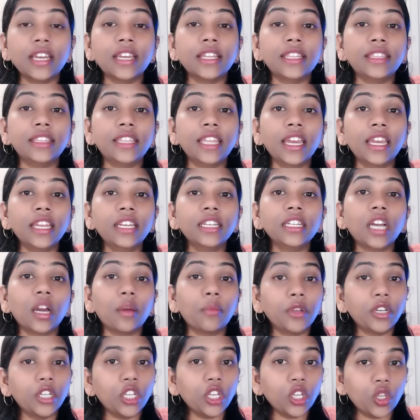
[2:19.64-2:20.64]
Then
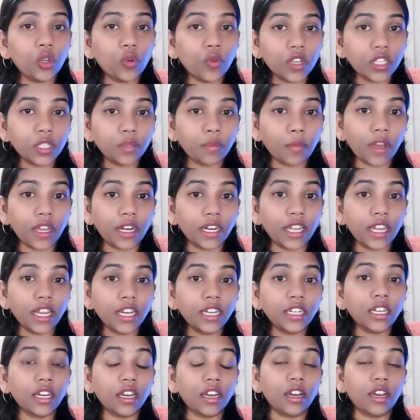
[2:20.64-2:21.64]
coming to US
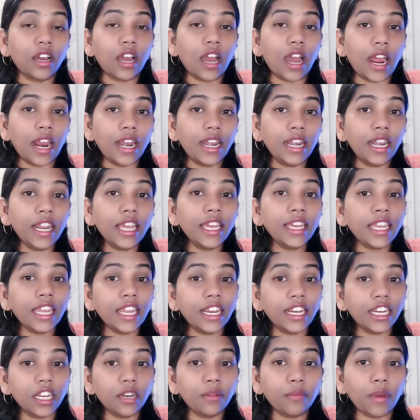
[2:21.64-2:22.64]
market, unlike
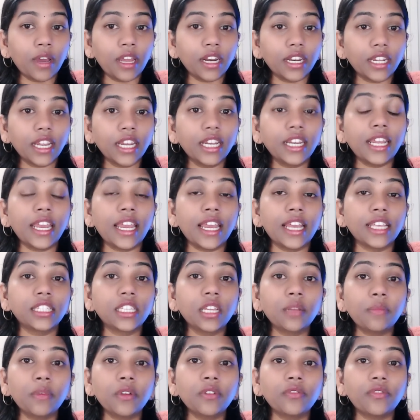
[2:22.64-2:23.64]
Indian market,
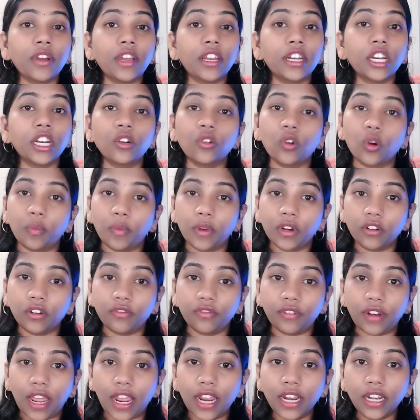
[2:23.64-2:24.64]
S&P 500
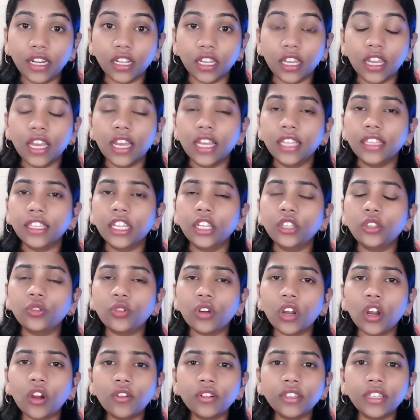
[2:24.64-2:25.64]
opened flat. Then
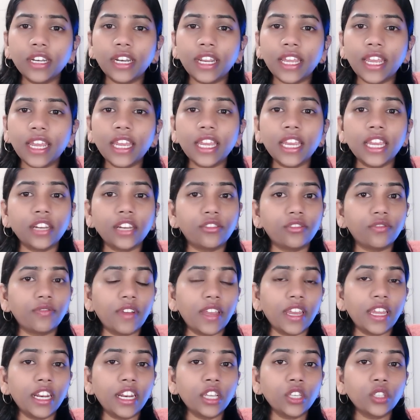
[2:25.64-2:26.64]
throughout the day, it
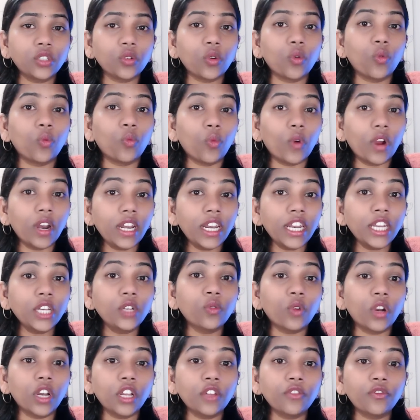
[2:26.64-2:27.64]
varies only
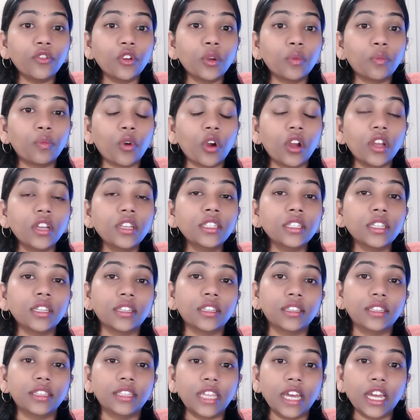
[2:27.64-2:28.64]
24 points.
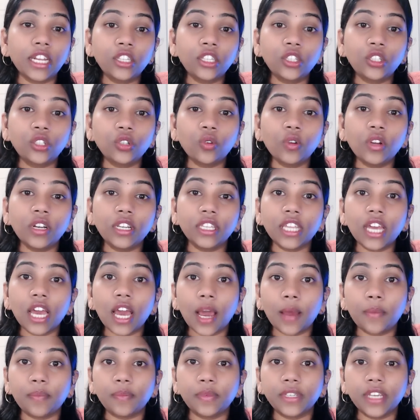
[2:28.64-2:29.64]
That's too in
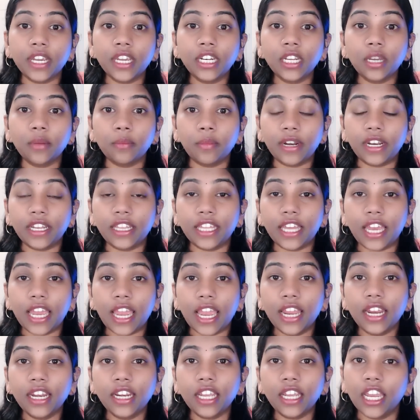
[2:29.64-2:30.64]
the upside, but in the
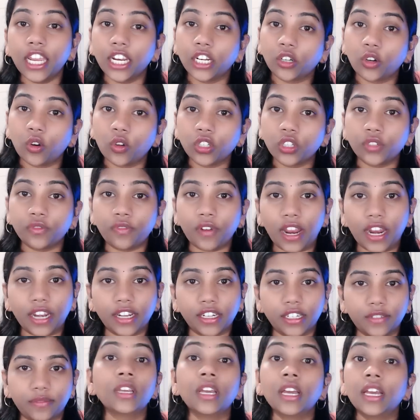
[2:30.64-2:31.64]
end, it closed
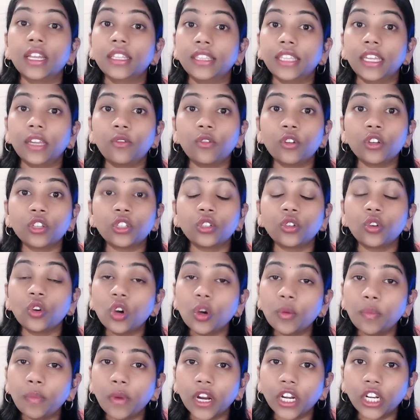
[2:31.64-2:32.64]
flat. There was
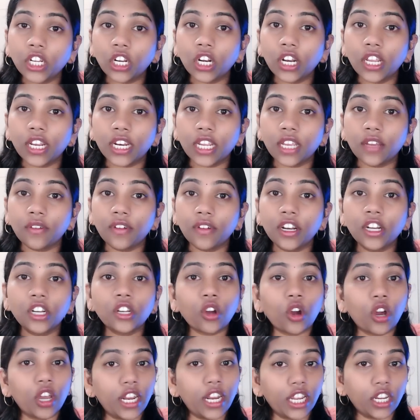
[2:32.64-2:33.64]
no particular
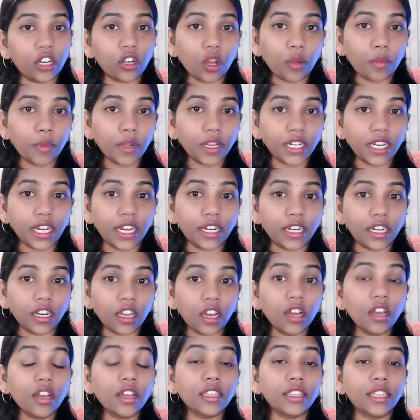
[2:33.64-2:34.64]
event or economic
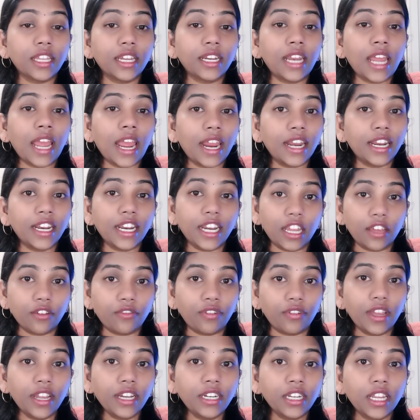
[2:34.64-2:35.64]
data that had an
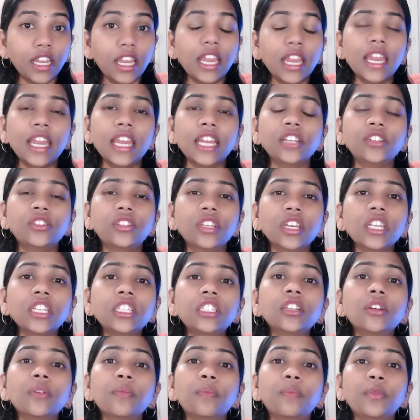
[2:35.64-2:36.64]
effect. It
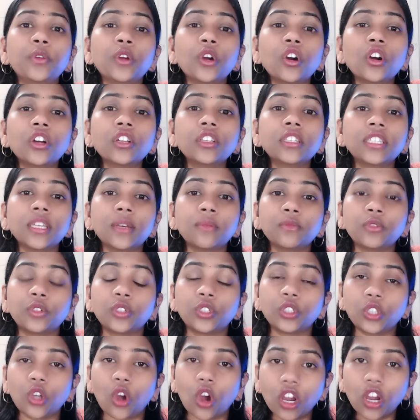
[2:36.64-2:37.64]
just pure some
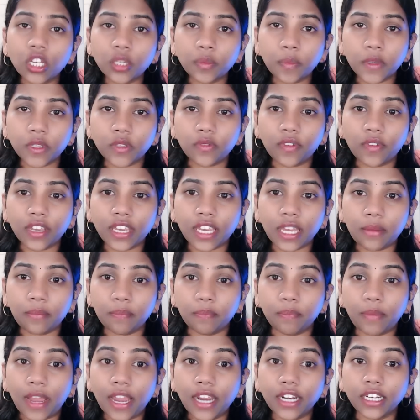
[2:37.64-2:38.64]
stock specific
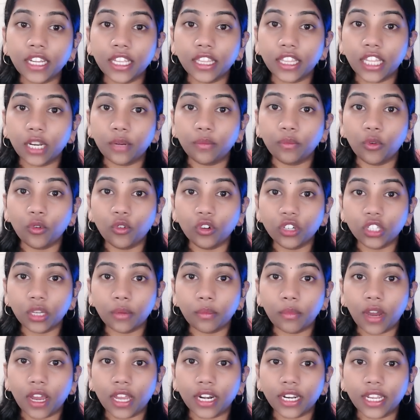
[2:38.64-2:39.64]
impact that moved
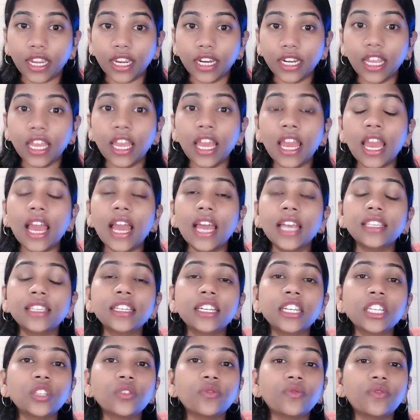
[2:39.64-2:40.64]
the market
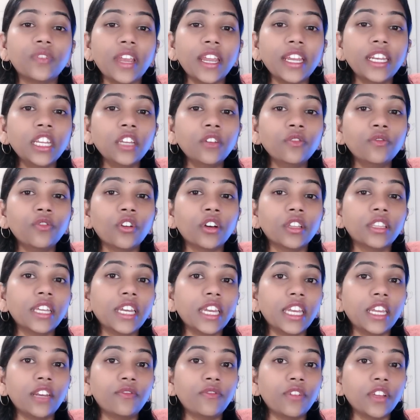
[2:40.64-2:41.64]
as it is waiting for
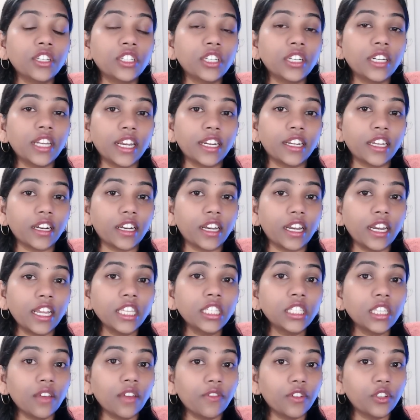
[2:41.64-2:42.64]
the inflation data
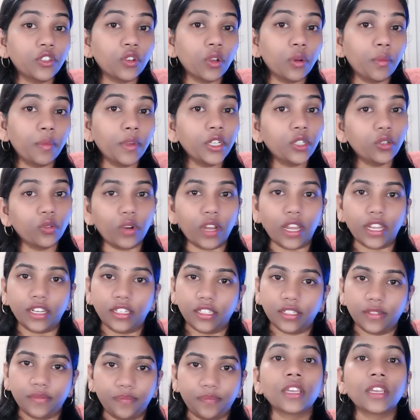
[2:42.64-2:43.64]
release, which will be
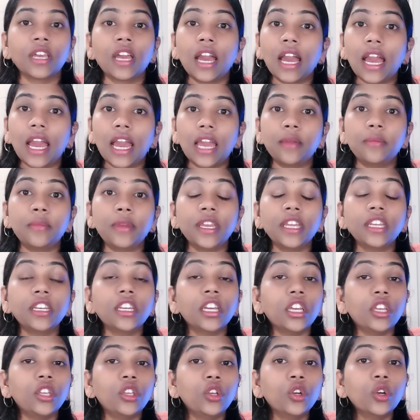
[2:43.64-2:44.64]
tonight.
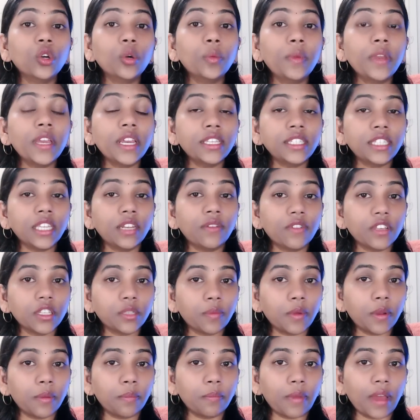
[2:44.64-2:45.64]
UBS
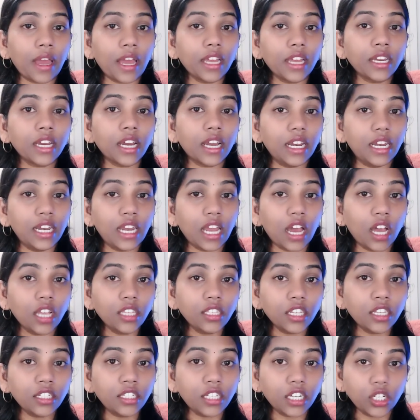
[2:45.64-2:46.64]
Investment Bank,
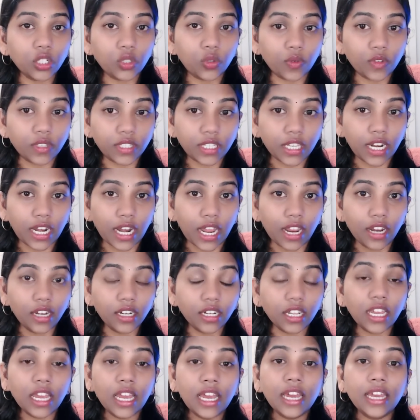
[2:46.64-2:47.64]
largest in
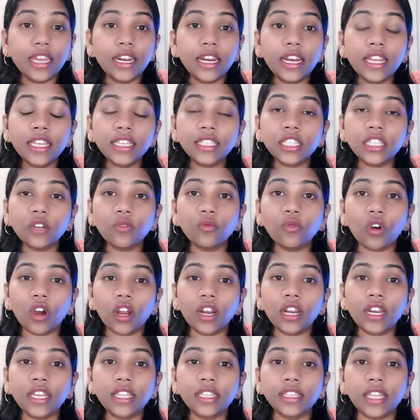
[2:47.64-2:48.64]
Switzerland, released the
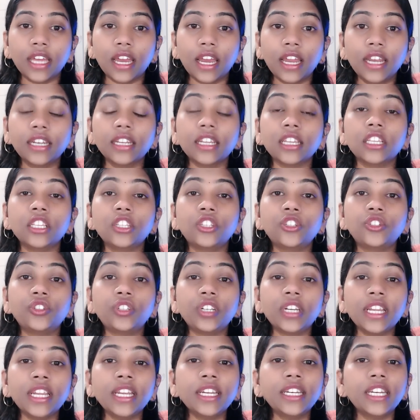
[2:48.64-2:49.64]
warning that
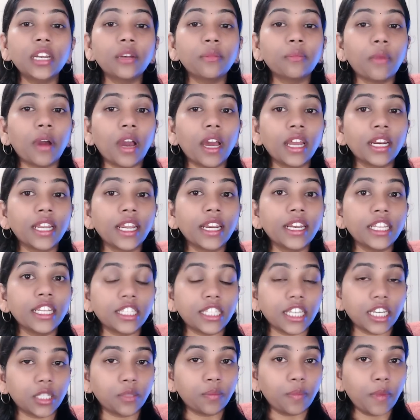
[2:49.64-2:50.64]
street and market
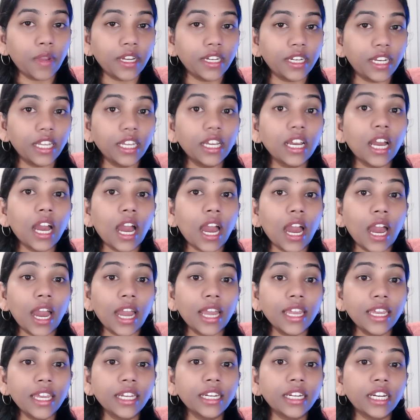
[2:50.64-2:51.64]
is expecting
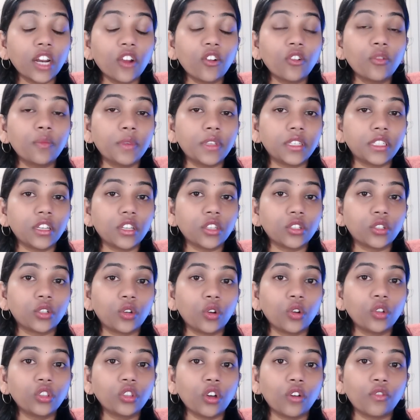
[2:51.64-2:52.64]
higher cloud business
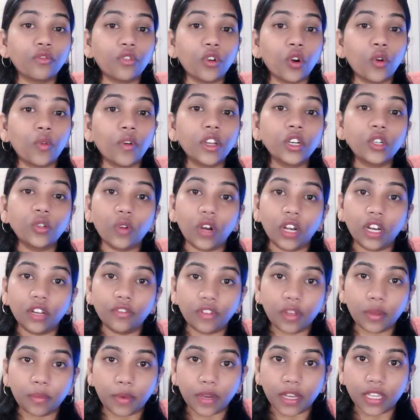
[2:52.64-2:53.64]
growth of over
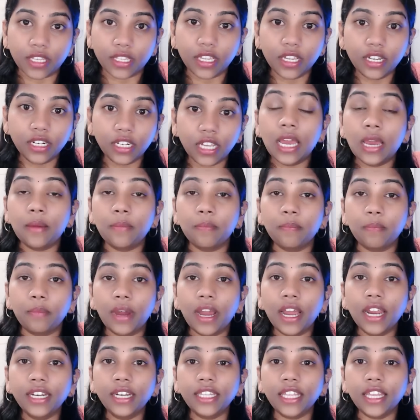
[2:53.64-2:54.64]
25%,
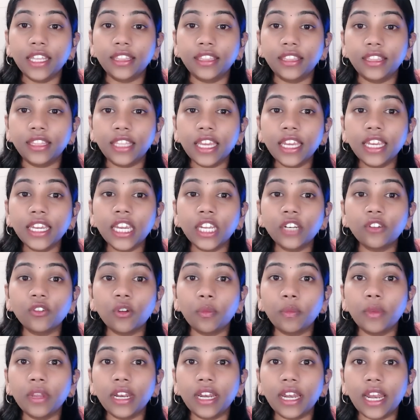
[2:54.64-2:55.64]
but they think it
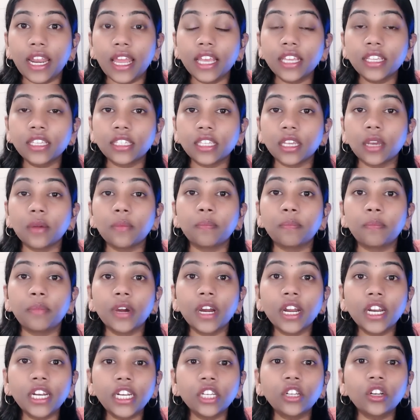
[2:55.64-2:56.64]
will be less,
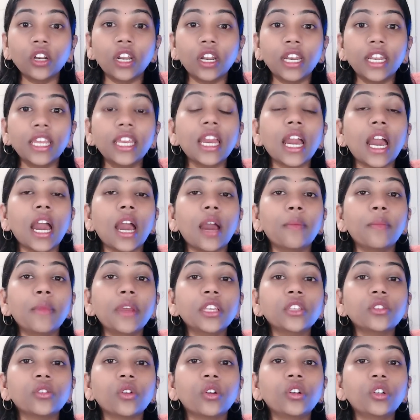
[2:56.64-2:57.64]
particularly
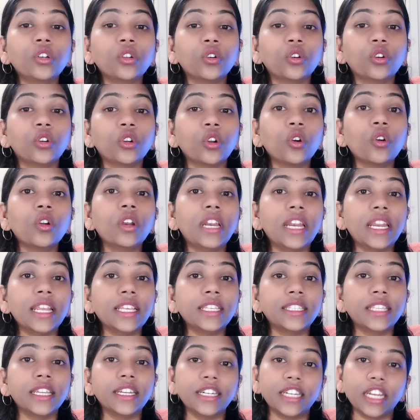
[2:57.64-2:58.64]
Amazon to grow
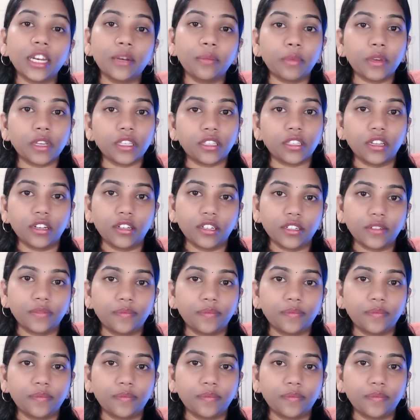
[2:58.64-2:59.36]
less than 10%.